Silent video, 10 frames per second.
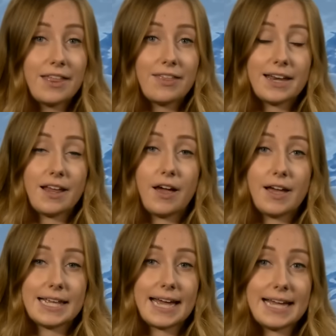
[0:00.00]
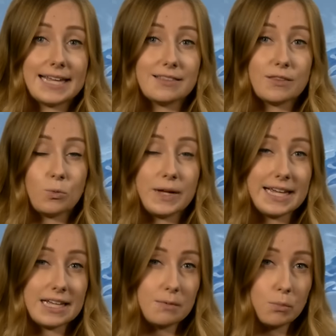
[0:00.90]
than earlier in the
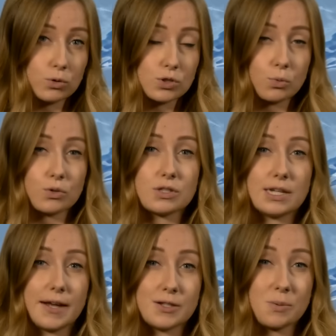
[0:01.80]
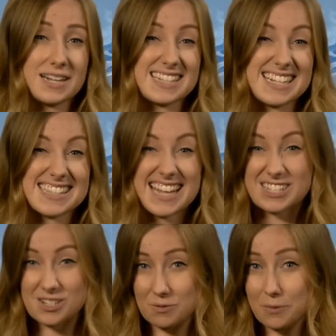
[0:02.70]
week, more towards the low 20s, and that's
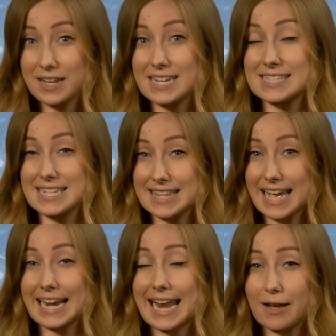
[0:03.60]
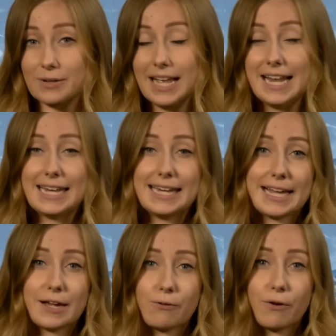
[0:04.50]
just where we're going to see that cloud
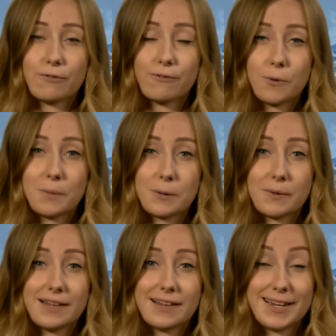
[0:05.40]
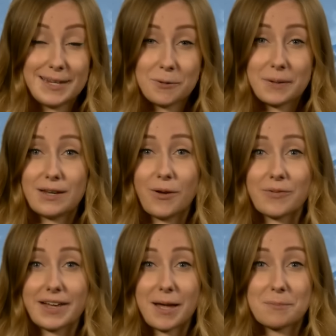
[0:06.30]
linger on for a little bit
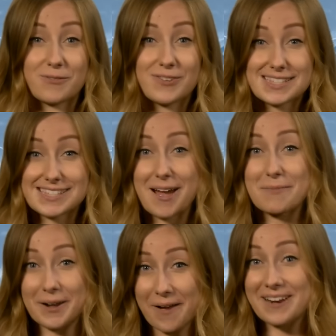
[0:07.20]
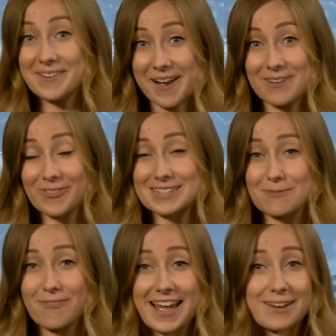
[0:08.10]
longer. But for some, I know not everyone's a
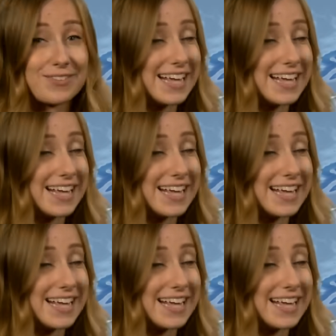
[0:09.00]
fan of the